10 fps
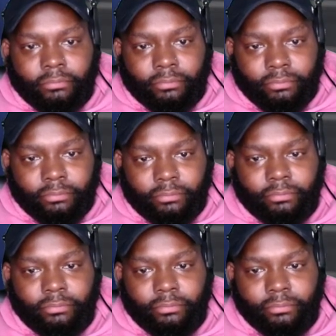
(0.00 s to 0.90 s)

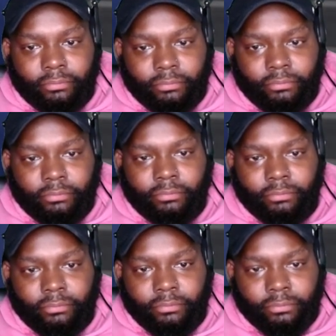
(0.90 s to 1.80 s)

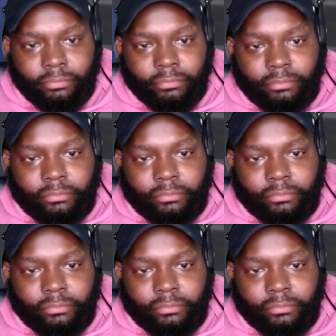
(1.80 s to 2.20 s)
[no speech]